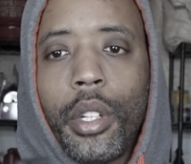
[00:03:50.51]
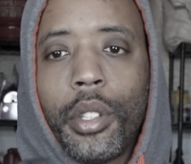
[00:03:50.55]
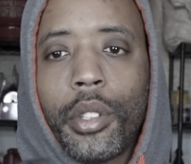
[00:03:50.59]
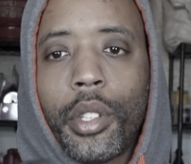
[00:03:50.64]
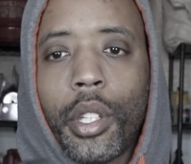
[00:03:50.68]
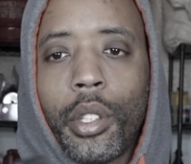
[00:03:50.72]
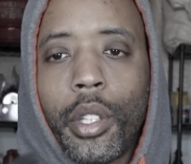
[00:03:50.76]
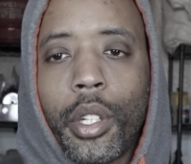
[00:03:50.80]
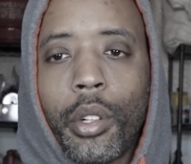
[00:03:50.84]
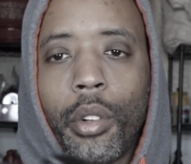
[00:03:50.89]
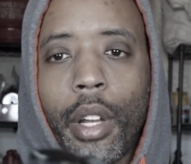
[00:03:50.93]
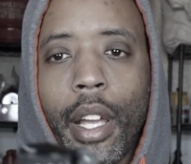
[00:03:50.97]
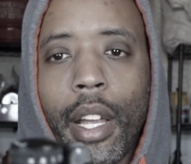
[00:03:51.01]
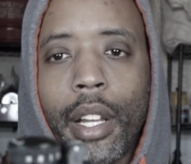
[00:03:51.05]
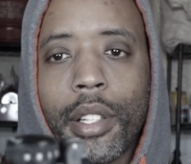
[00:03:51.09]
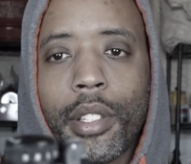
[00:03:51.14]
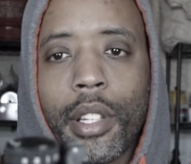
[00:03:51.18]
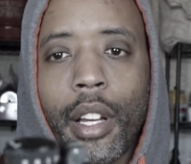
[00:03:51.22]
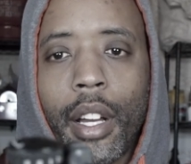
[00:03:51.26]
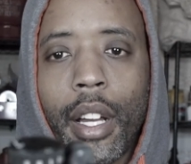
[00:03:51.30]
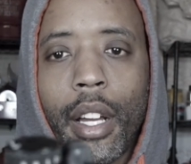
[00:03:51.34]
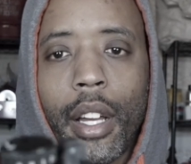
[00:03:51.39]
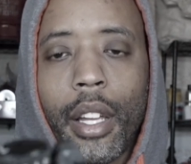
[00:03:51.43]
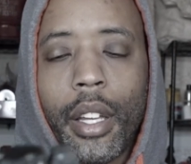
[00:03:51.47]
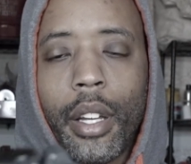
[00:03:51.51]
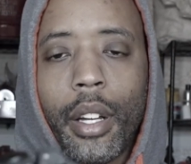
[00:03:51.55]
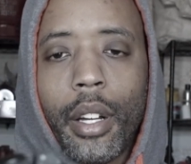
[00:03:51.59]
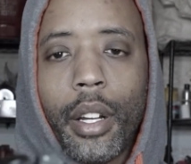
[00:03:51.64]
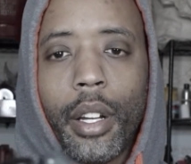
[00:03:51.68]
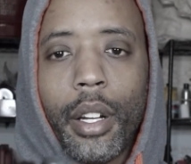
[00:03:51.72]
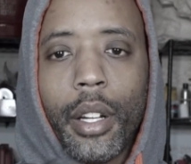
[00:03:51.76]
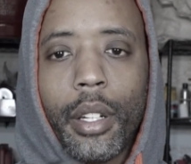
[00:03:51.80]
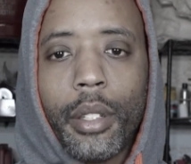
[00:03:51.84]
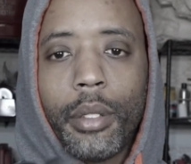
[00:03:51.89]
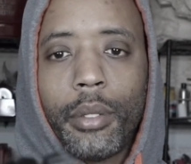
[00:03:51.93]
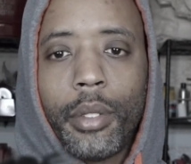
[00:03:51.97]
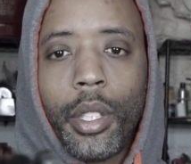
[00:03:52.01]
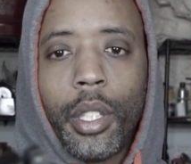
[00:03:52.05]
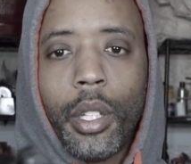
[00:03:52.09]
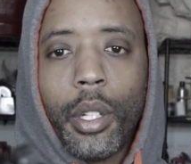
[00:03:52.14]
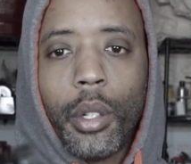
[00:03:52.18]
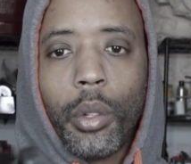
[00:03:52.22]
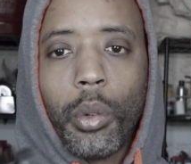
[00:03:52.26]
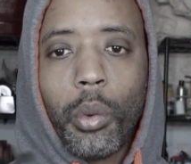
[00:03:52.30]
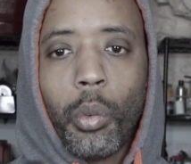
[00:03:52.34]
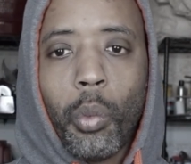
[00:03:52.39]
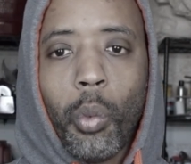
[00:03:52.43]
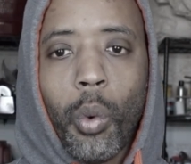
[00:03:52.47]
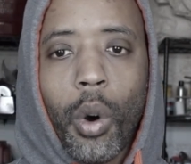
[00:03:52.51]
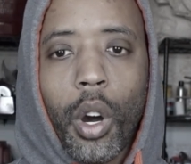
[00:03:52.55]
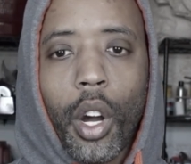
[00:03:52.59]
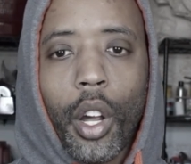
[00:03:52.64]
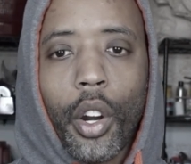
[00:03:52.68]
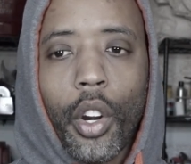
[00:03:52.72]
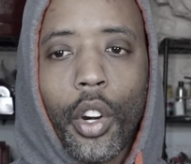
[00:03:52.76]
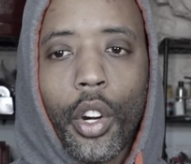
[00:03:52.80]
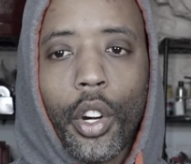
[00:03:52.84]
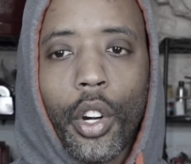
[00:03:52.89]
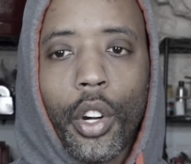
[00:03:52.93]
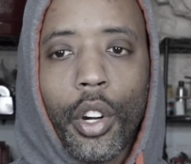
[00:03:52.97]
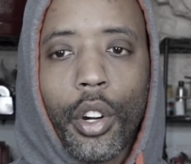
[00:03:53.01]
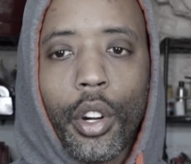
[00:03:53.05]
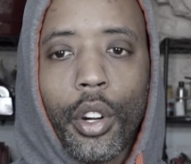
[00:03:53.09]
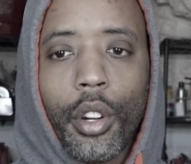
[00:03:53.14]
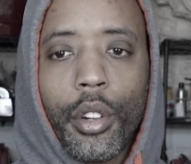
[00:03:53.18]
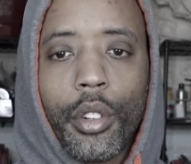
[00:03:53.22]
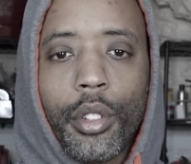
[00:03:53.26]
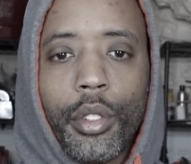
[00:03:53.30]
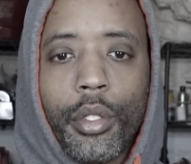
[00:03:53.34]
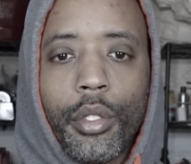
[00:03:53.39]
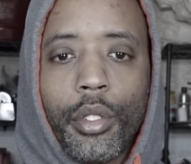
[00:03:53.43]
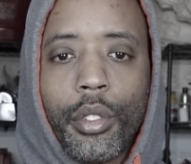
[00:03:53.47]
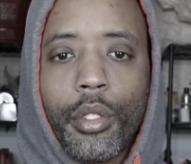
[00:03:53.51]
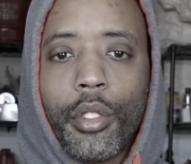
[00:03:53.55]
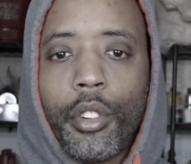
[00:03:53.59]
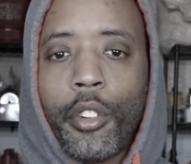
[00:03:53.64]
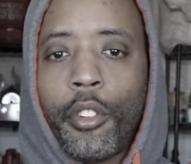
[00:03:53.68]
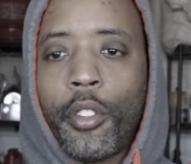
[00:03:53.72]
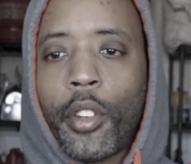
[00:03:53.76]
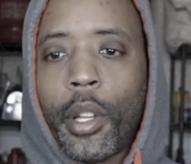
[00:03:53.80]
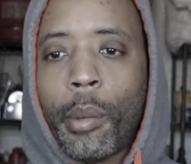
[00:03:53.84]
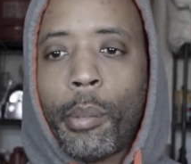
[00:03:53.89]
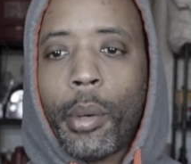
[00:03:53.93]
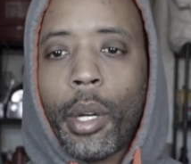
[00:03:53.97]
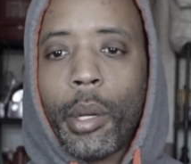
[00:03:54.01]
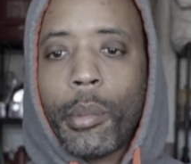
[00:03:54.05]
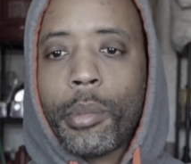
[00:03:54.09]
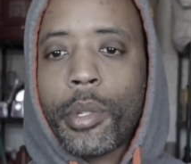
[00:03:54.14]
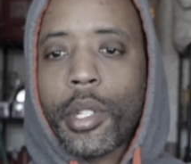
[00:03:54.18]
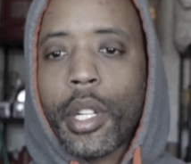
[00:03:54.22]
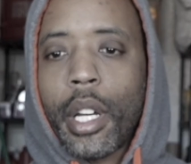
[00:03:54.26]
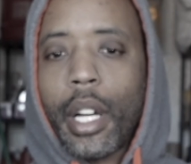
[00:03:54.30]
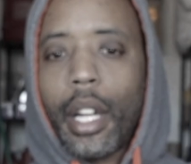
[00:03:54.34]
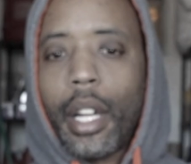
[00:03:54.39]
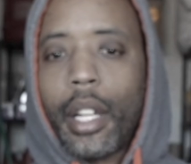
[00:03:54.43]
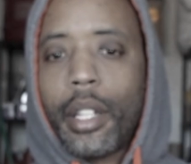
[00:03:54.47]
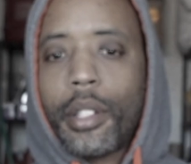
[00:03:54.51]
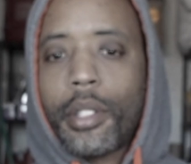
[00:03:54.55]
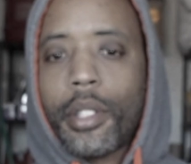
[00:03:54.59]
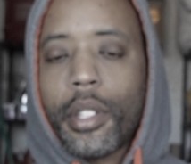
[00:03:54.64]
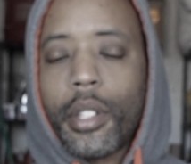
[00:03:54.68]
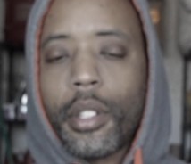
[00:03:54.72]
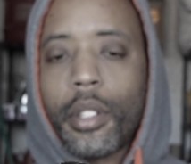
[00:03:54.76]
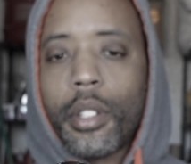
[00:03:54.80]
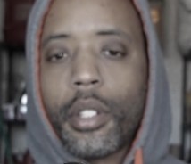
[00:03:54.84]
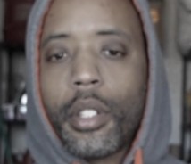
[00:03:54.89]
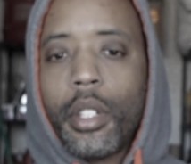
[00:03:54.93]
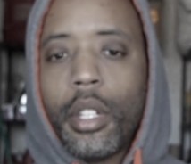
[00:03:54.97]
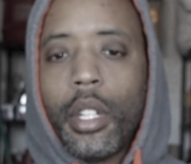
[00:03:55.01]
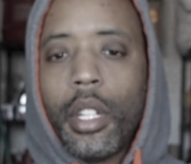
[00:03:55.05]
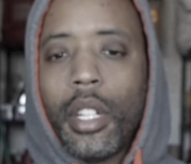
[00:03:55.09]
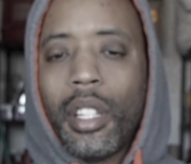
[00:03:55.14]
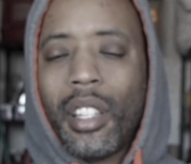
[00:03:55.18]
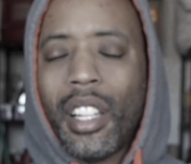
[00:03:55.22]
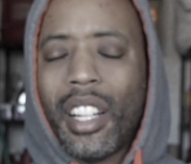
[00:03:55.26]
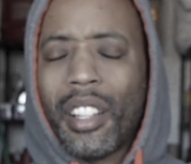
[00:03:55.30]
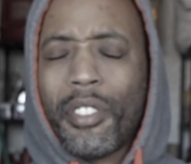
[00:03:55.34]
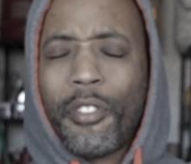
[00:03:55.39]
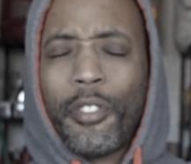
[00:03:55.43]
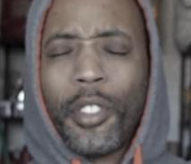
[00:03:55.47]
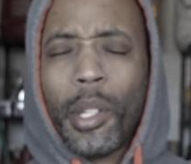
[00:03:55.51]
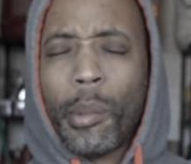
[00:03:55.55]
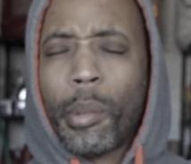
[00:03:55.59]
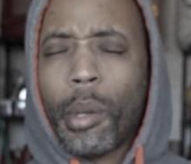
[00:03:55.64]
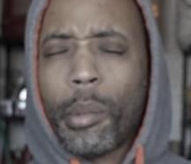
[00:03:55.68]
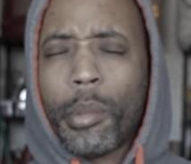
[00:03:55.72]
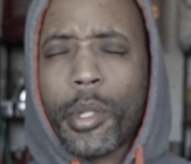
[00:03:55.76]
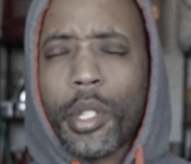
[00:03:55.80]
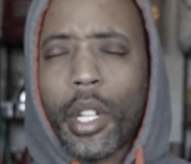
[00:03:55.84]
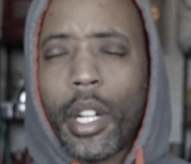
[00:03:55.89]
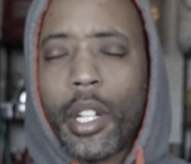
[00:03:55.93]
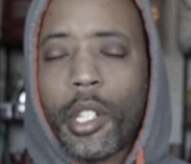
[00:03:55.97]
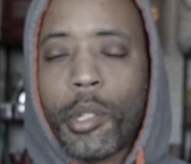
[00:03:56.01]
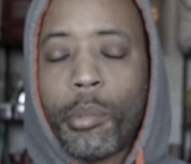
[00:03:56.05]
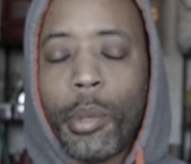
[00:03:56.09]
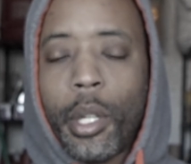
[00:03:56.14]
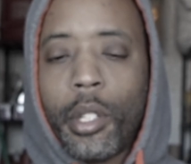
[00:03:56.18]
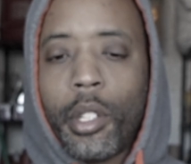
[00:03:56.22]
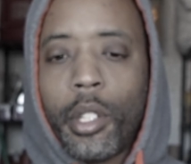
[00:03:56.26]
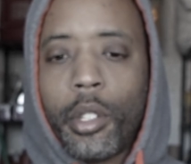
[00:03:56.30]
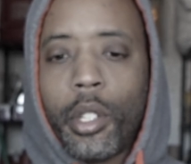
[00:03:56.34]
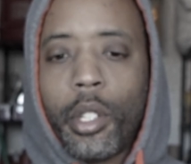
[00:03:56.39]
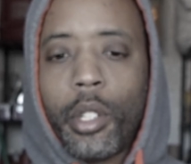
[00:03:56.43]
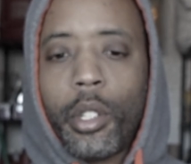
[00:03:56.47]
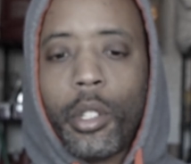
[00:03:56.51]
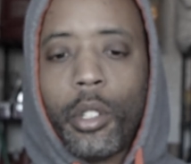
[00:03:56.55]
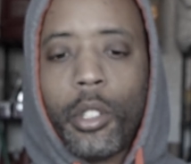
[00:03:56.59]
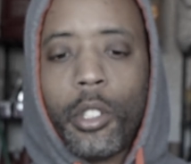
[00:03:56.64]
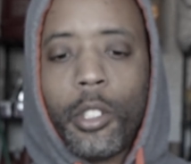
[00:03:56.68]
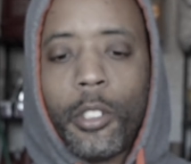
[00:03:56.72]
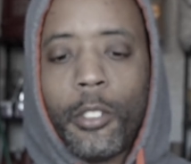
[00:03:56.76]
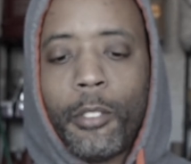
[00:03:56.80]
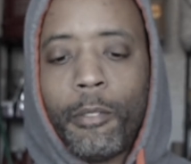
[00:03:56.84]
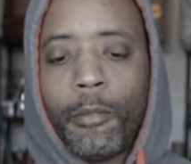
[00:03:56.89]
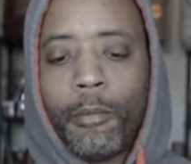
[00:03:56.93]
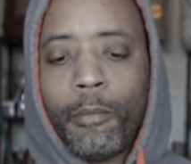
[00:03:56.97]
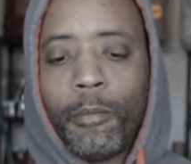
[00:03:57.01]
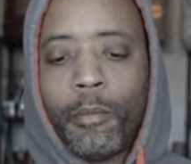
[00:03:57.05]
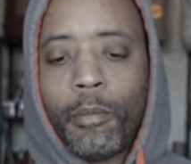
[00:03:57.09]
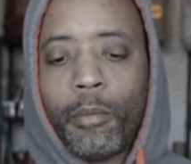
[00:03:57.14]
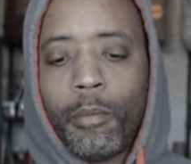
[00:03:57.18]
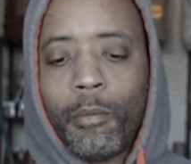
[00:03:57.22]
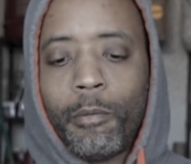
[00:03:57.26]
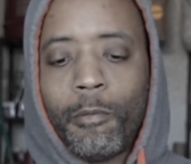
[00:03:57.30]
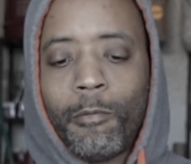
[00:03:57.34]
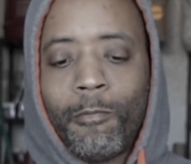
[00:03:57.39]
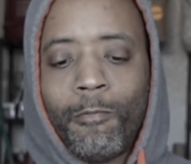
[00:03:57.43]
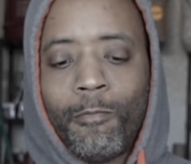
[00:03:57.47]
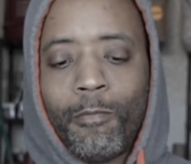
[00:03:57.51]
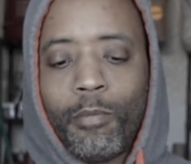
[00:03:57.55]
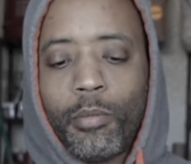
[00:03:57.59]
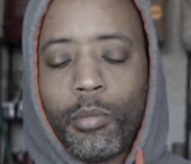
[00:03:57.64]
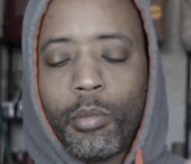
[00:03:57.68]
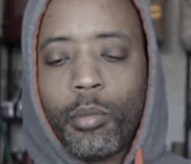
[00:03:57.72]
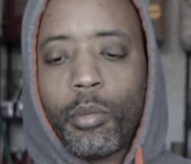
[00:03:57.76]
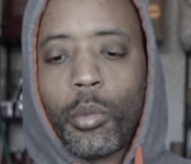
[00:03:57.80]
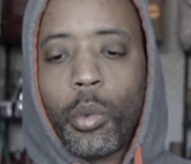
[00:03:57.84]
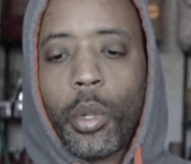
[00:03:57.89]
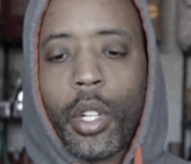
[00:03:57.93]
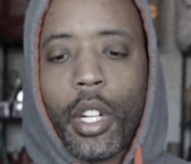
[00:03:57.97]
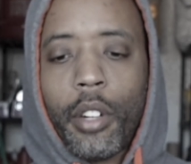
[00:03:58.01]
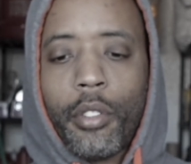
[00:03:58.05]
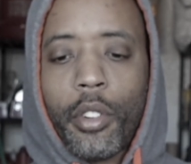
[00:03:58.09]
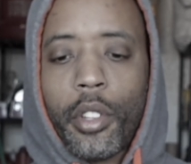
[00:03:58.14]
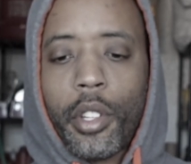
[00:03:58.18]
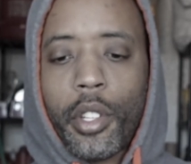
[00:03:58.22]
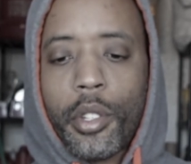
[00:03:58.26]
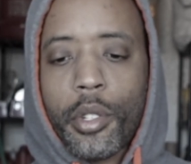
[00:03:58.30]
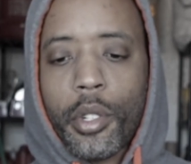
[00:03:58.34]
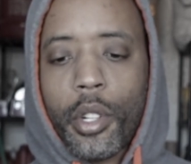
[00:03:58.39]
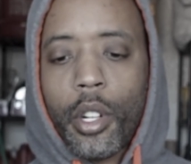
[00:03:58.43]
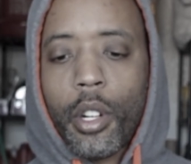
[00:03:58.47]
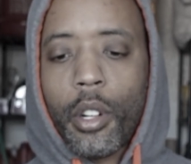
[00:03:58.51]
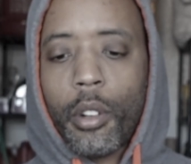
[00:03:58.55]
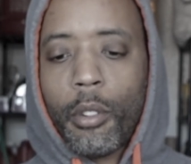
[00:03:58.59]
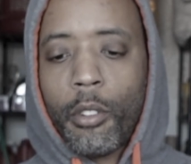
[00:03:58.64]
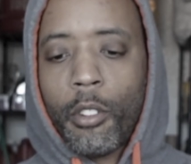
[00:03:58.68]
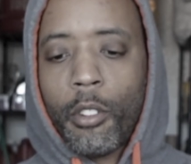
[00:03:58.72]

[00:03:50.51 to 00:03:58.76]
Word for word: the little anti, you know, water flip up sights, and not flip up sights, but the little, whatever these are,